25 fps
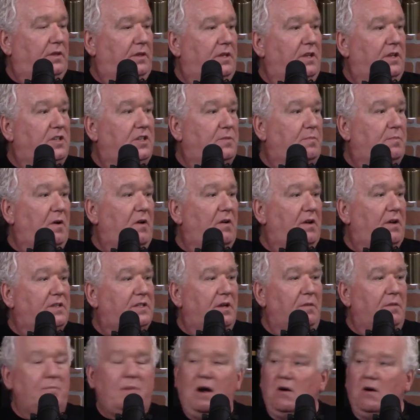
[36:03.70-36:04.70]
these spirits
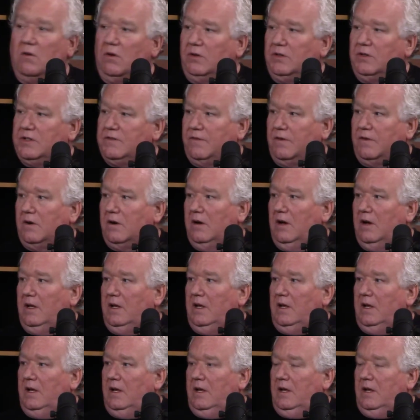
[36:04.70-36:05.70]
in barrels for
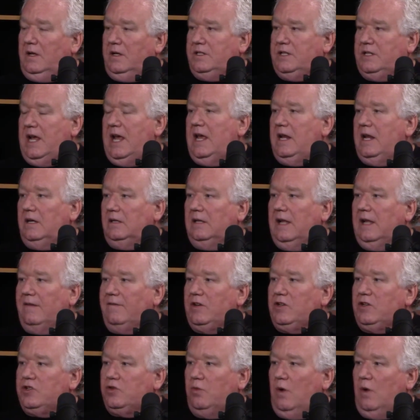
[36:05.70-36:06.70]
10,
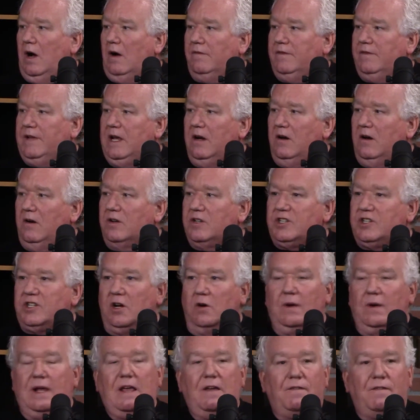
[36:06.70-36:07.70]
11, 12 years.
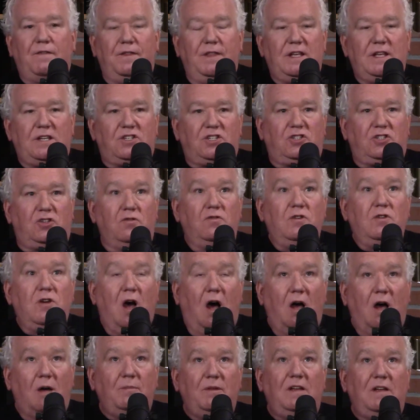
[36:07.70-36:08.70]
So if this
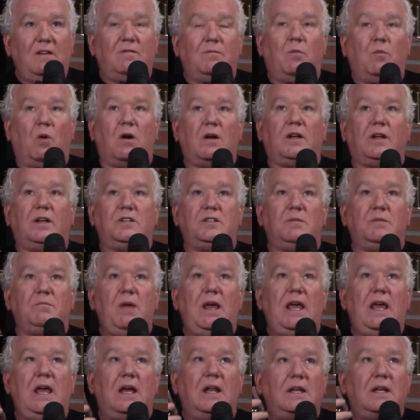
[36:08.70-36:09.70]
tsunami of market
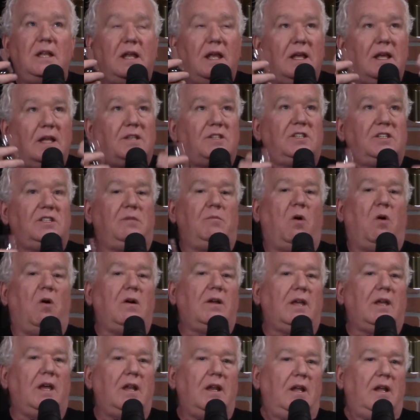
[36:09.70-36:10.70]
demand hits the
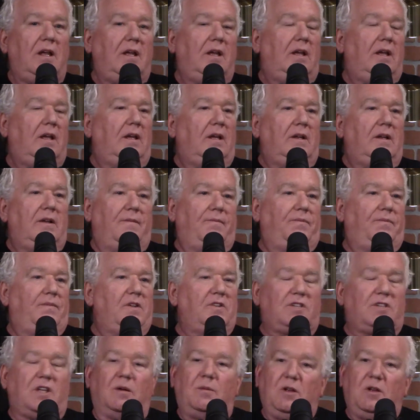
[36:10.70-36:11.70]
market,
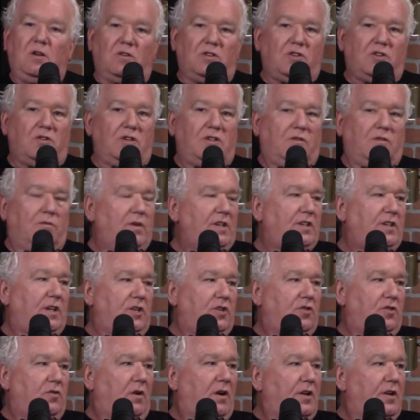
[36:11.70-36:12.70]
there's going to be all sorts of whiskey
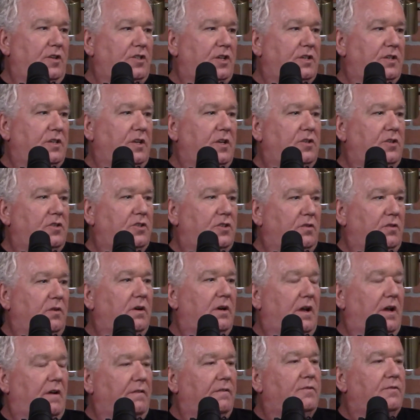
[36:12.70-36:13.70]
shortages. And sure
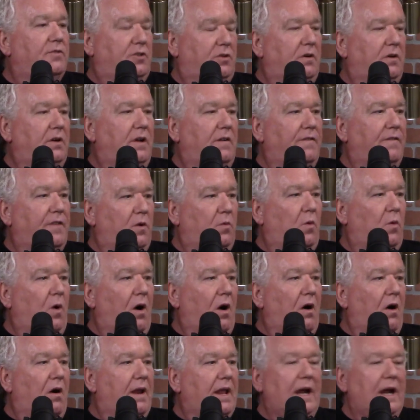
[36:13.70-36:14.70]
enough, there
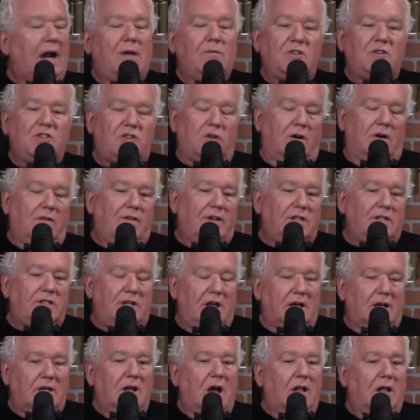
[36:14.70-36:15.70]
were. And I was sort of a
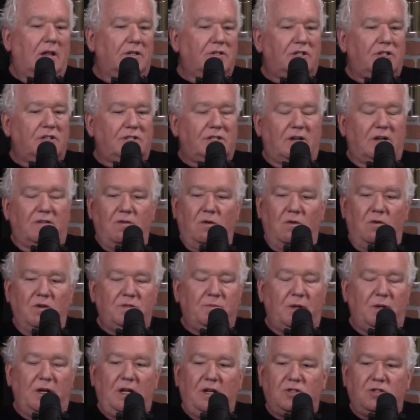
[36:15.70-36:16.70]
technologist. I've always
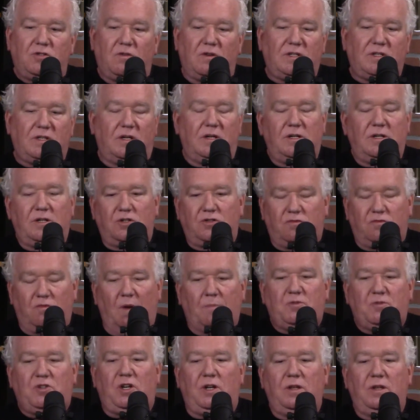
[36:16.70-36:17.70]
been interested in
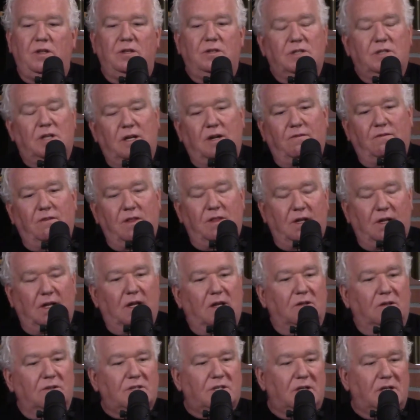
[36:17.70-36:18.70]
disruptions and everything
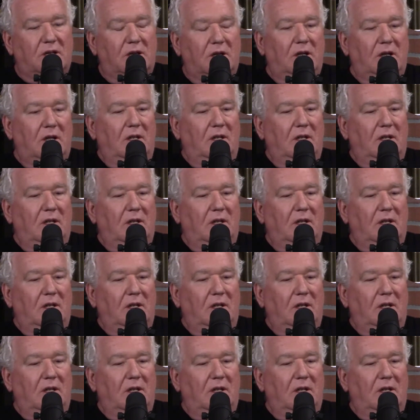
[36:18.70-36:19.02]
else. And